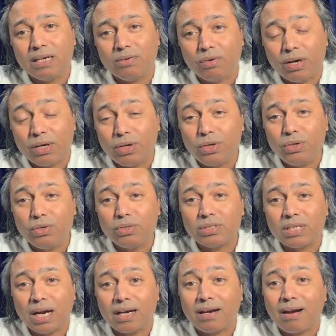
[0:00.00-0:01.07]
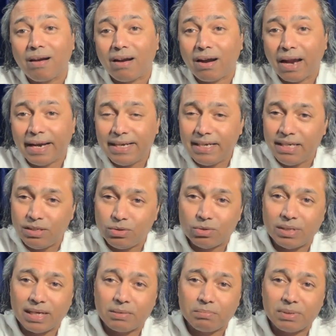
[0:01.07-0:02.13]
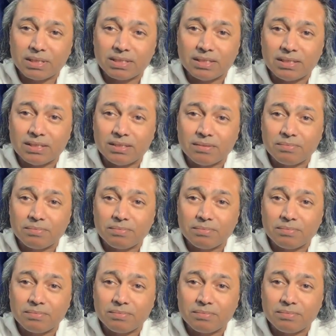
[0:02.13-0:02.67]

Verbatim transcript: why don't you start writing to that person?